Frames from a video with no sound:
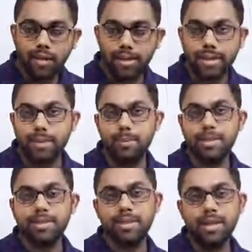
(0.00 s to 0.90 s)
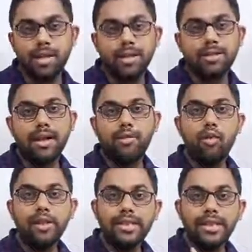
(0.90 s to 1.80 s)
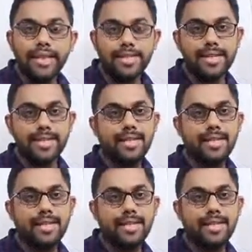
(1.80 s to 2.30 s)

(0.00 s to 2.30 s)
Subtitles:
That means all the assets are